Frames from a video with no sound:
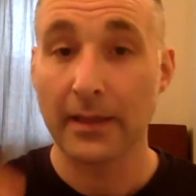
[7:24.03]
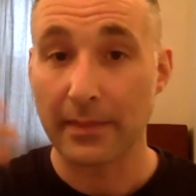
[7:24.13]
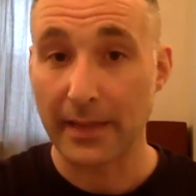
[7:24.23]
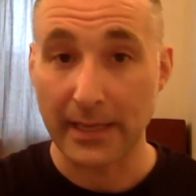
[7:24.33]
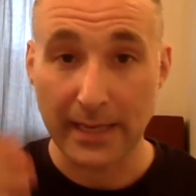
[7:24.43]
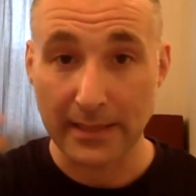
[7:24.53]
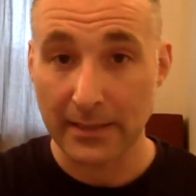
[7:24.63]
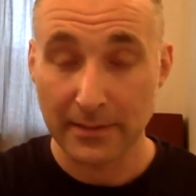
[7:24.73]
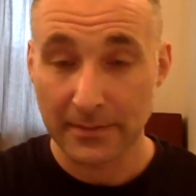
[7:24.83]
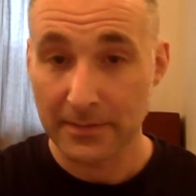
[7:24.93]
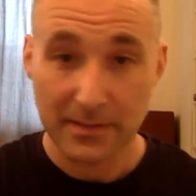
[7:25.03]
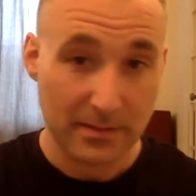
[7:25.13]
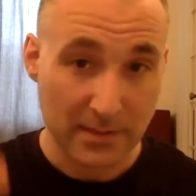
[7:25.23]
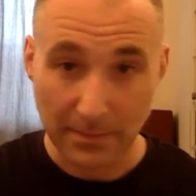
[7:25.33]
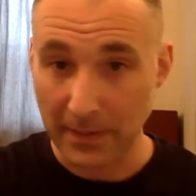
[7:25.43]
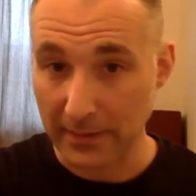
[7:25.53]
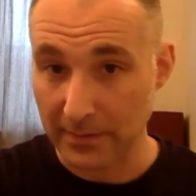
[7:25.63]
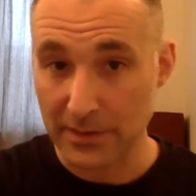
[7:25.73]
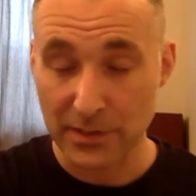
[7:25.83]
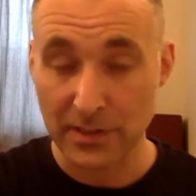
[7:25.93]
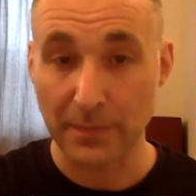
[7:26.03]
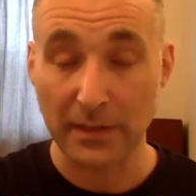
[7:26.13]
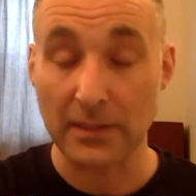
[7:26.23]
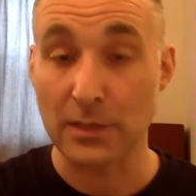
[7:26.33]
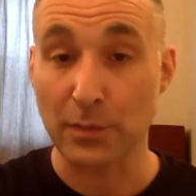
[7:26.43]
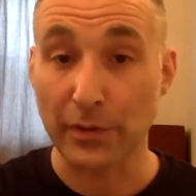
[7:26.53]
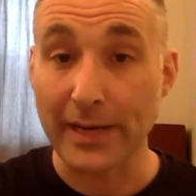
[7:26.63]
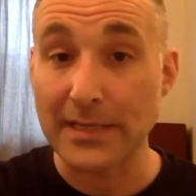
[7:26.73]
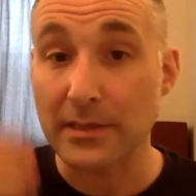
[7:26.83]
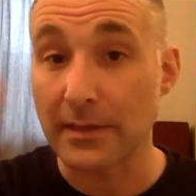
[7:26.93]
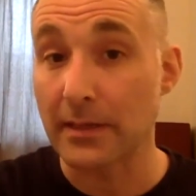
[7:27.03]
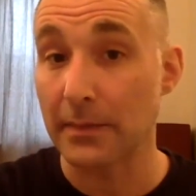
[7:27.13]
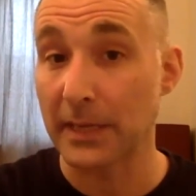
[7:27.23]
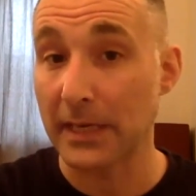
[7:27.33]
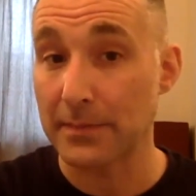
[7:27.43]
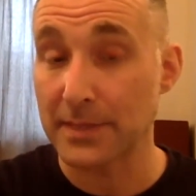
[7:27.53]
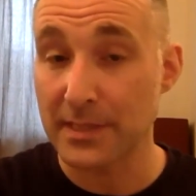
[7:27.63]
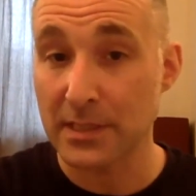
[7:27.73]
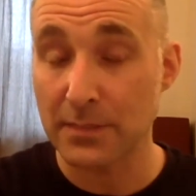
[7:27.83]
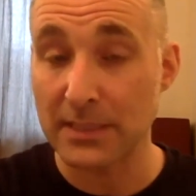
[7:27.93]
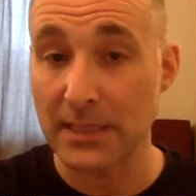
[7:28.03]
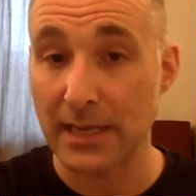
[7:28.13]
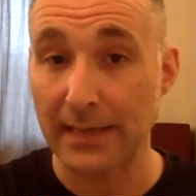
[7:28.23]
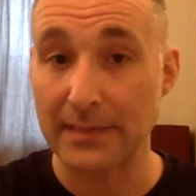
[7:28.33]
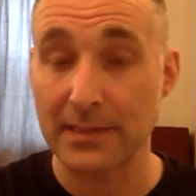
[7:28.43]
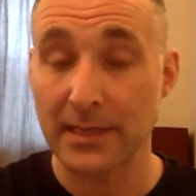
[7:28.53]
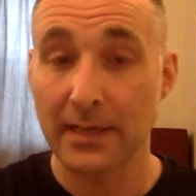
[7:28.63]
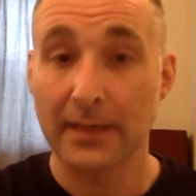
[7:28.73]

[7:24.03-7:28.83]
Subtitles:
they get something, there's something that's progressed and then they become systematized,